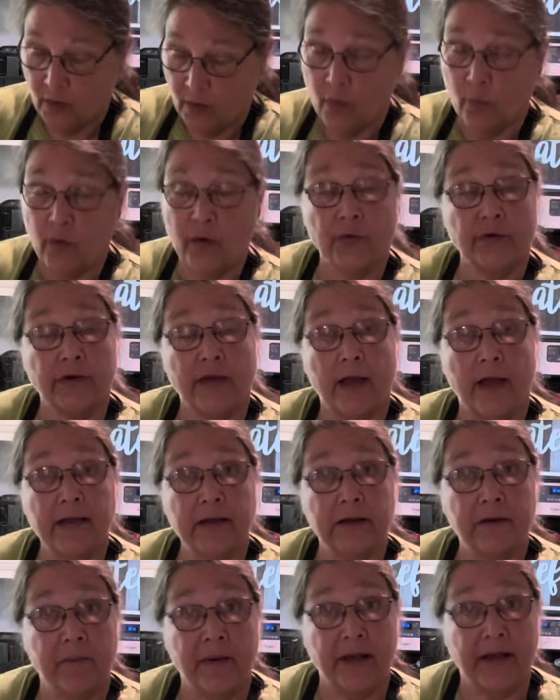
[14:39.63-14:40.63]
We were
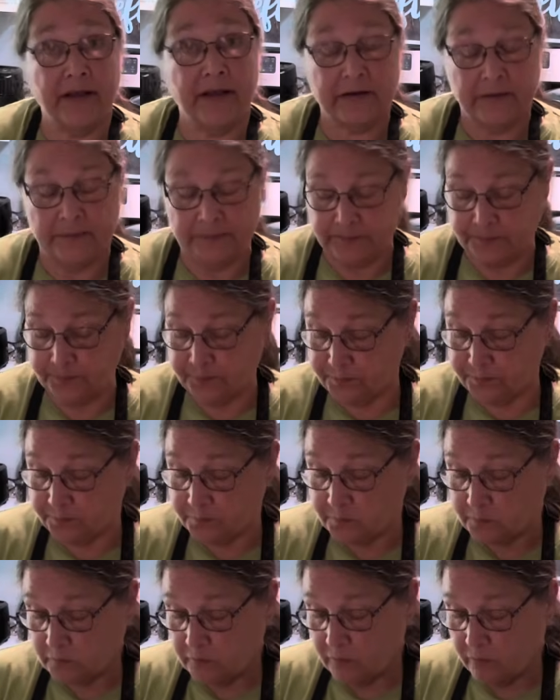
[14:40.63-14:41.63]
talking about
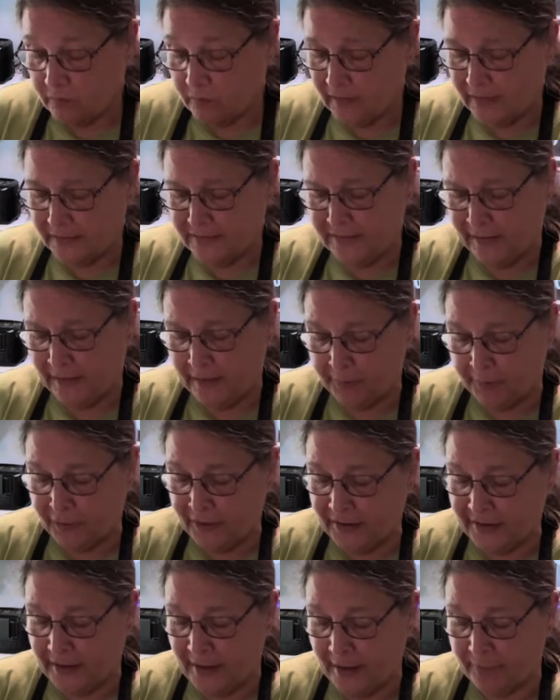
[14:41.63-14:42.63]

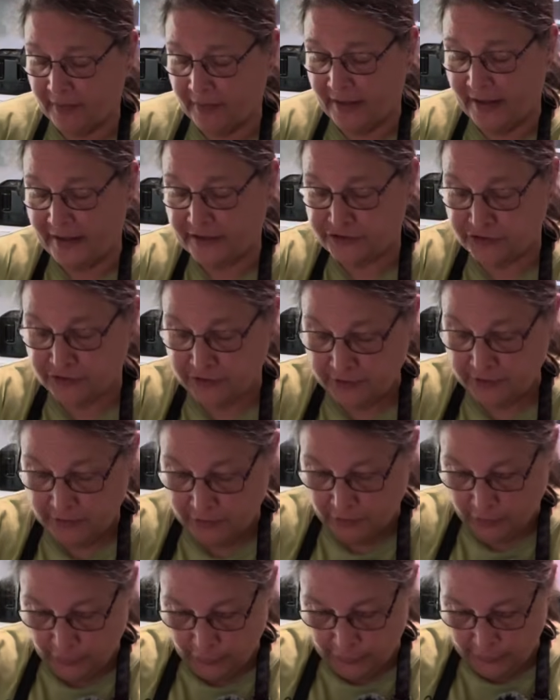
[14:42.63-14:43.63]
celebrating Appalachia
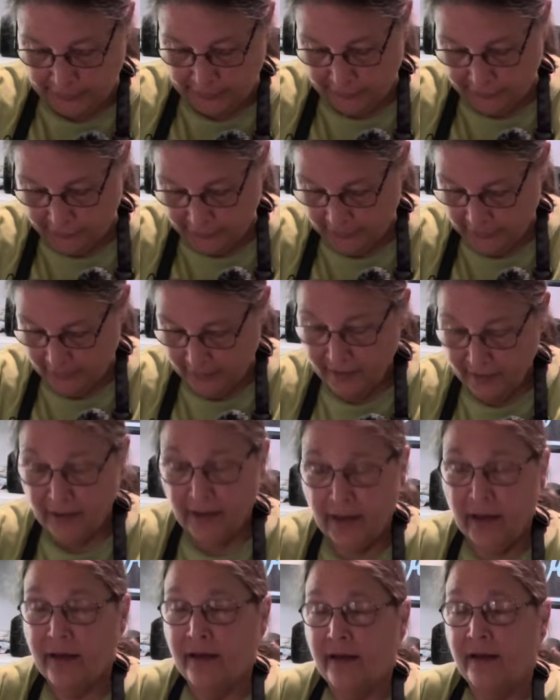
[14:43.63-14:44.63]
earlier,
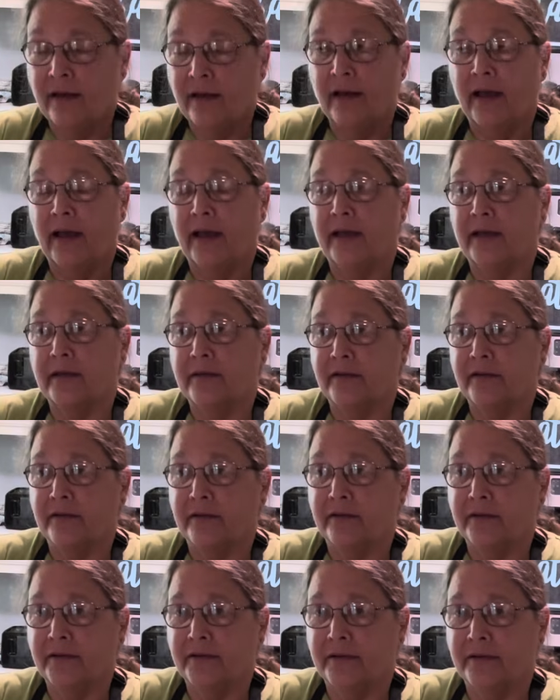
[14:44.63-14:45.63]
and
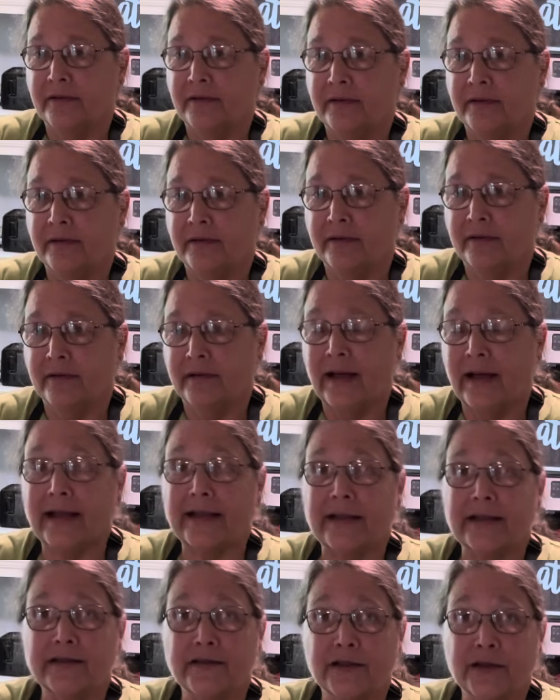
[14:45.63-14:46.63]
I
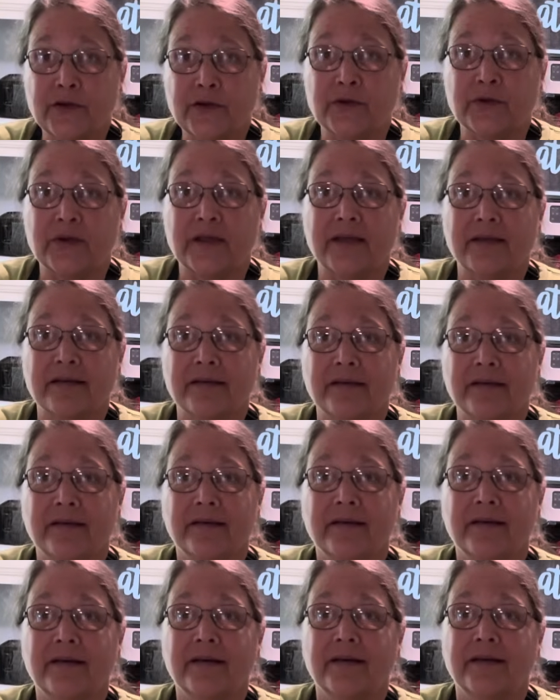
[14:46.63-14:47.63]
get tickled at
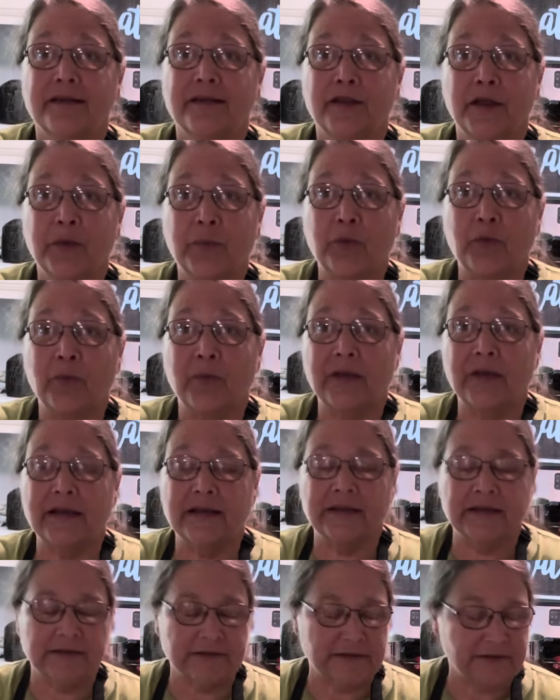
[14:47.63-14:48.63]
Tipper
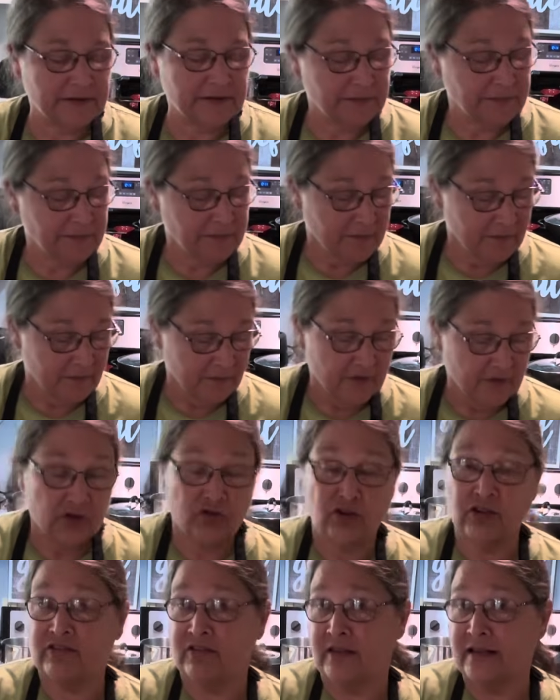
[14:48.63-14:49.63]
because
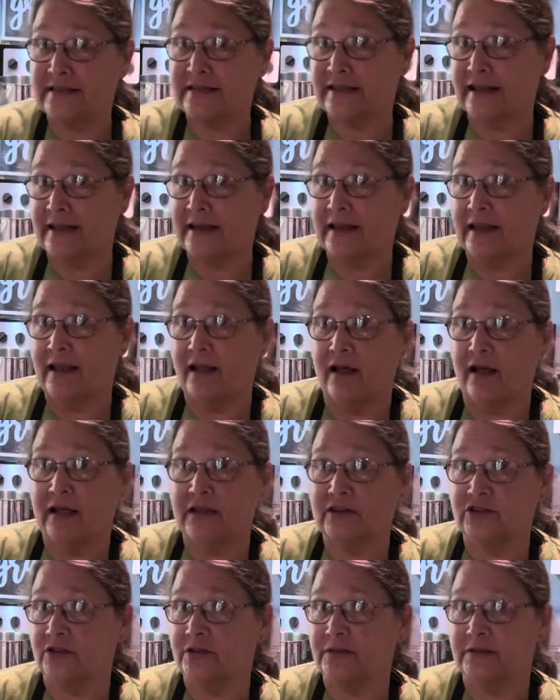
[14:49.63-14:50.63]
she says that a
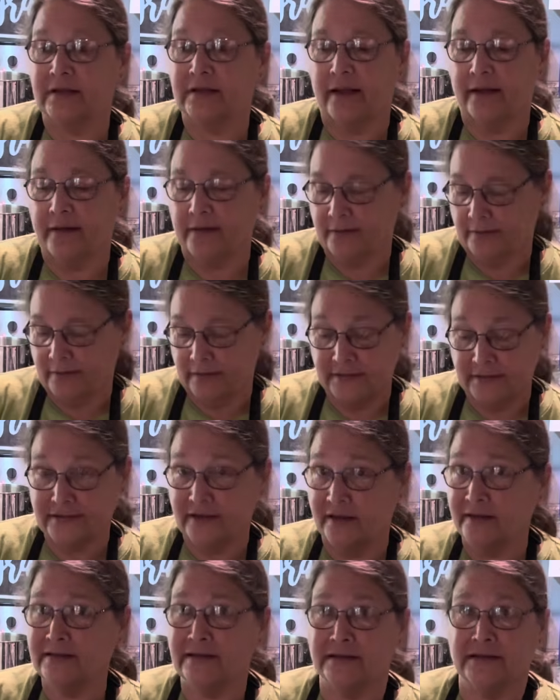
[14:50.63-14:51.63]
lot. She's like, as
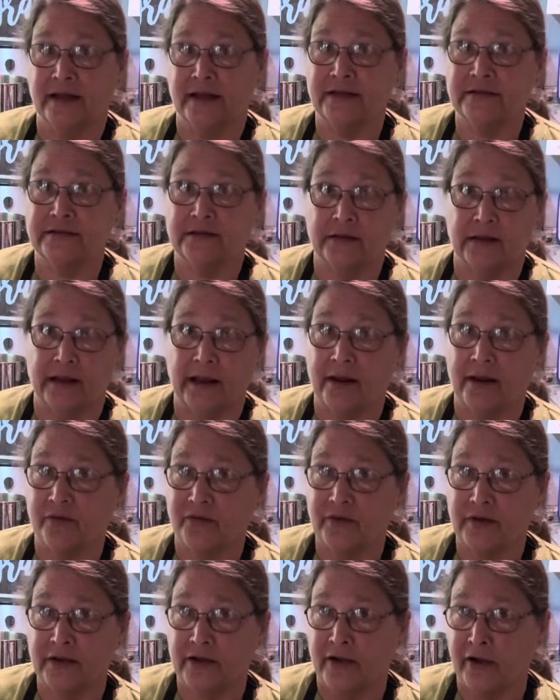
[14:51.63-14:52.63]
long as it tastes good, I don't
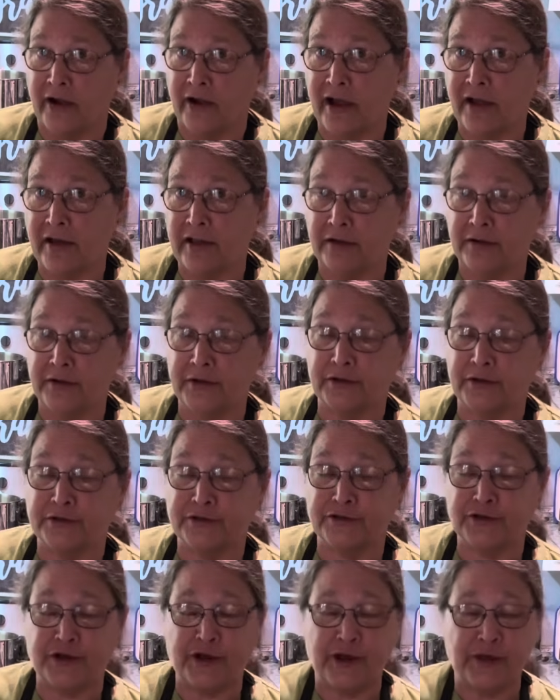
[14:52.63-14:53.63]
really care how it
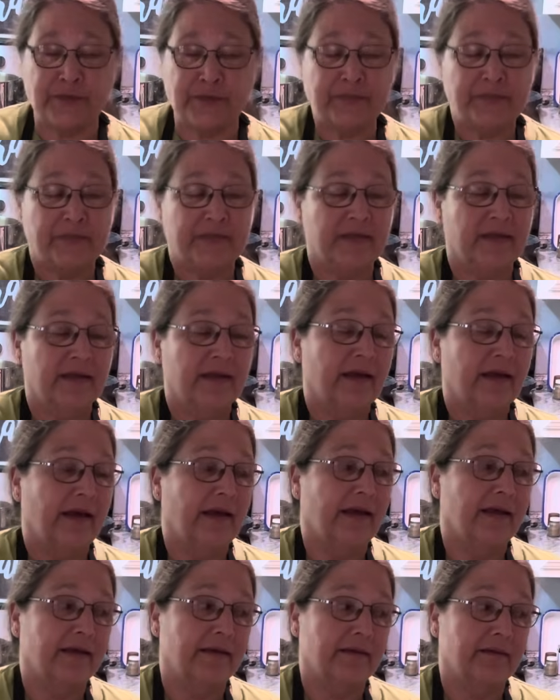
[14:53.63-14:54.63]
looks, you know.
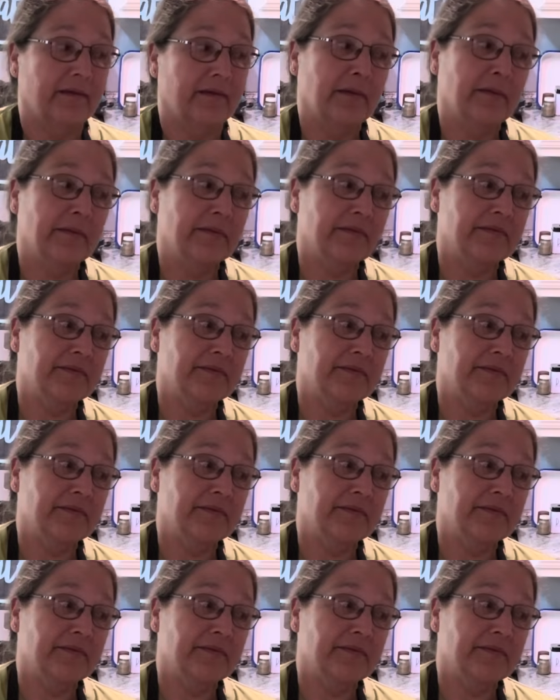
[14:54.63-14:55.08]
And